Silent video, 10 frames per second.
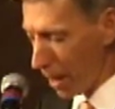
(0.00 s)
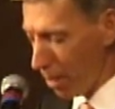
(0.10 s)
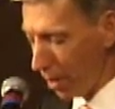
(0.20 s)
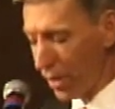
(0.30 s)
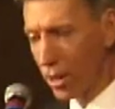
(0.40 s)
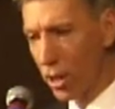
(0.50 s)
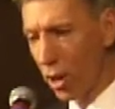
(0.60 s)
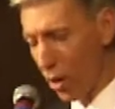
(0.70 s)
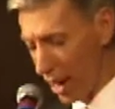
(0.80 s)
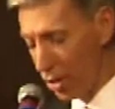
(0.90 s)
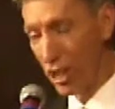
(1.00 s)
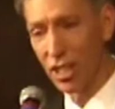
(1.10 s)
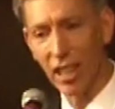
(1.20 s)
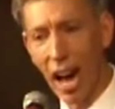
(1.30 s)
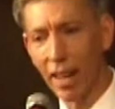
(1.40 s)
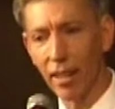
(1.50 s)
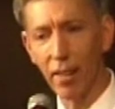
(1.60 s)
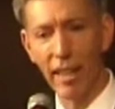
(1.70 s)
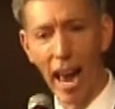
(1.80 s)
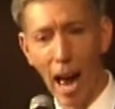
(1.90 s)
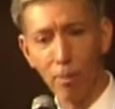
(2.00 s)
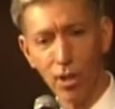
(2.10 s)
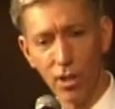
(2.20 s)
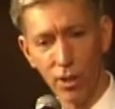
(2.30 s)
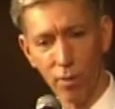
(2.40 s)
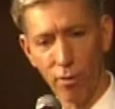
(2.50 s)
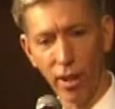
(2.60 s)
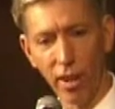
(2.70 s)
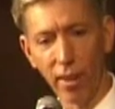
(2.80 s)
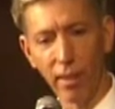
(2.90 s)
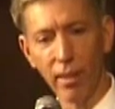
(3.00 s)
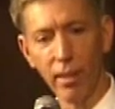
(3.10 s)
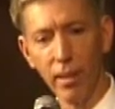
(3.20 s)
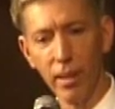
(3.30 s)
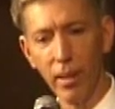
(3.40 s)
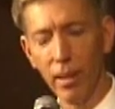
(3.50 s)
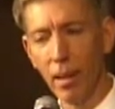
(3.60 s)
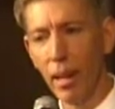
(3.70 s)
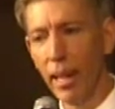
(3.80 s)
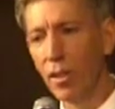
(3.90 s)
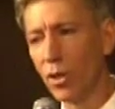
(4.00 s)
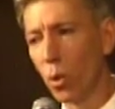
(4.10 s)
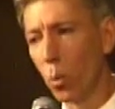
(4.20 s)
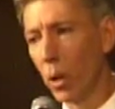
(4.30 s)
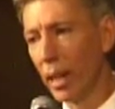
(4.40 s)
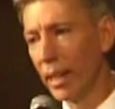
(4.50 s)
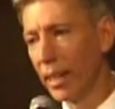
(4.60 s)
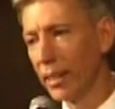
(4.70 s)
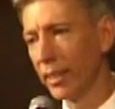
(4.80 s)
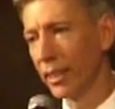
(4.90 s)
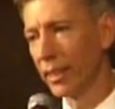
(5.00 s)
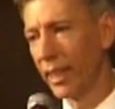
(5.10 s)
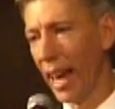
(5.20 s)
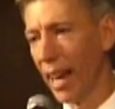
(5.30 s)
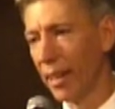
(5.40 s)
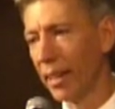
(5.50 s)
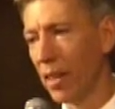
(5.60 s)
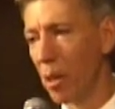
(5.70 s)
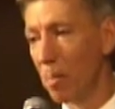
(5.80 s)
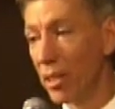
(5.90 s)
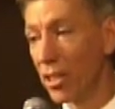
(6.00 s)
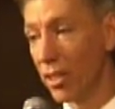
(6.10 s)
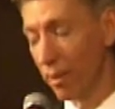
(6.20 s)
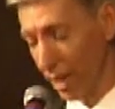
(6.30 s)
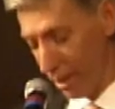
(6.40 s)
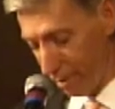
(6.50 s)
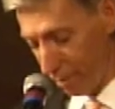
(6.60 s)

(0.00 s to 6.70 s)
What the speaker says: But this courage is not the absence of fear. It's the willingness to stand in the midst of it.